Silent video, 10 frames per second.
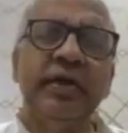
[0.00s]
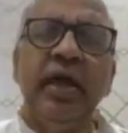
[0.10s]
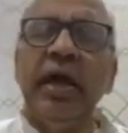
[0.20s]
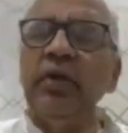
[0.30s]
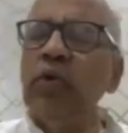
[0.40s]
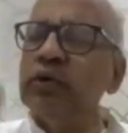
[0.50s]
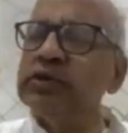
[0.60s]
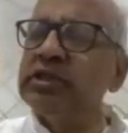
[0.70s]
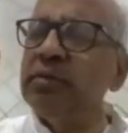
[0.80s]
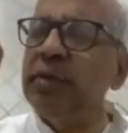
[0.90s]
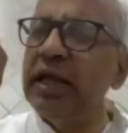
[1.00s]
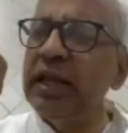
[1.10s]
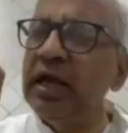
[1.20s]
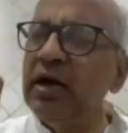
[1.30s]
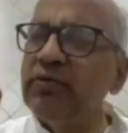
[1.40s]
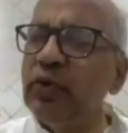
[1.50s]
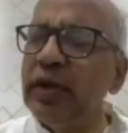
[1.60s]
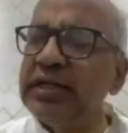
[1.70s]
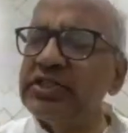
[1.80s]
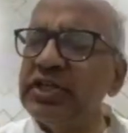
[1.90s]
And what was the beginning of
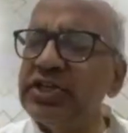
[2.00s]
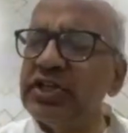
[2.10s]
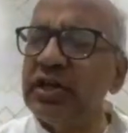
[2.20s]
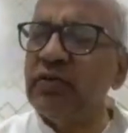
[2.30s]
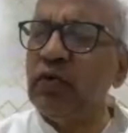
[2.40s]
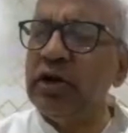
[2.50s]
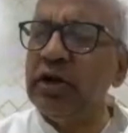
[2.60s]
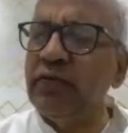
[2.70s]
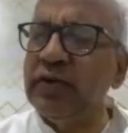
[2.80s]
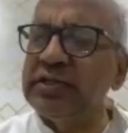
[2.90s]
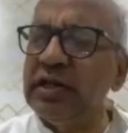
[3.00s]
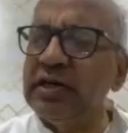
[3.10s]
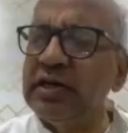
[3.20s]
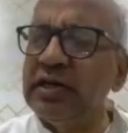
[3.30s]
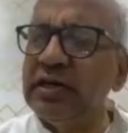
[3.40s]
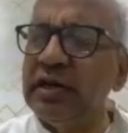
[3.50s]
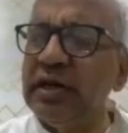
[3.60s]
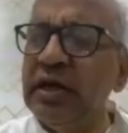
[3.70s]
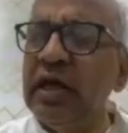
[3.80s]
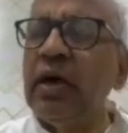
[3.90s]
today's session? What did we learn?
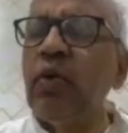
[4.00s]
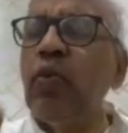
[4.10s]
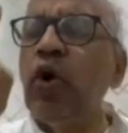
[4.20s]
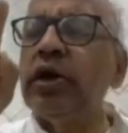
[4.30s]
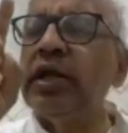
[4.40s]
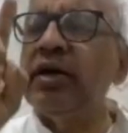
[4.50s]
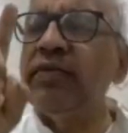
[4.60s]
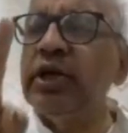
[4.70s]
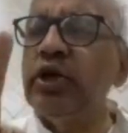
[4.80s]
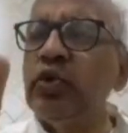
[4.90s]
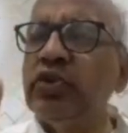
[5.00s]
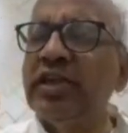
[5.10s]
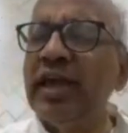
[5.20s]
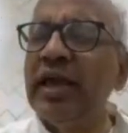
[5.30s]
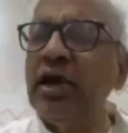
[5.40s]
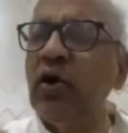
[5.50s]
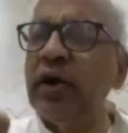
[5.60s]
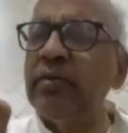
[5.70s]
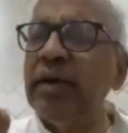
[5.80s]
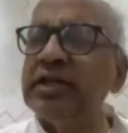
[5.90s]
Whatever you think or
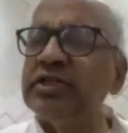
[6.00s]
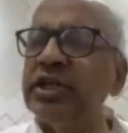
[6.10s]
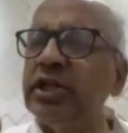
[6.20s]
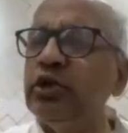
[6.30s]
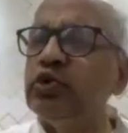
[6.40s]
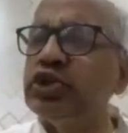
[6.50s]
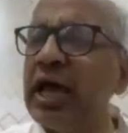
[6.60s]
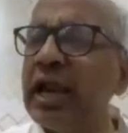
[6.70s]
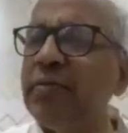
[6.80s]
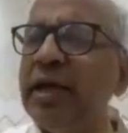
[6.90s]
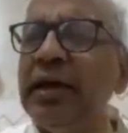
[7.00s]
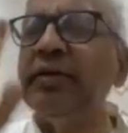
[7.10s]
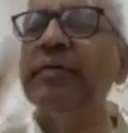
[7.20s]
imagine, you shall be.